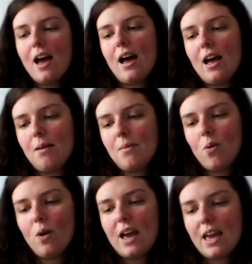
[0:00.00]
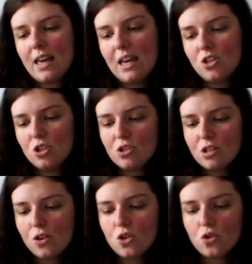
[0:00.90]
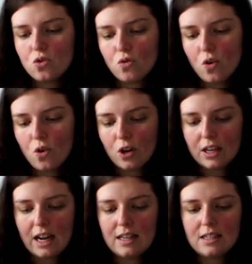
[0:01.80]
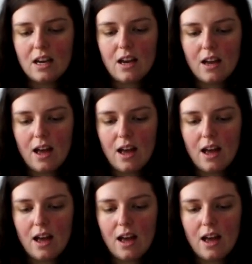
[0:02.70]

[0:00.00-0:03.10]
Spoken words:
a kitchen solution drawer organizer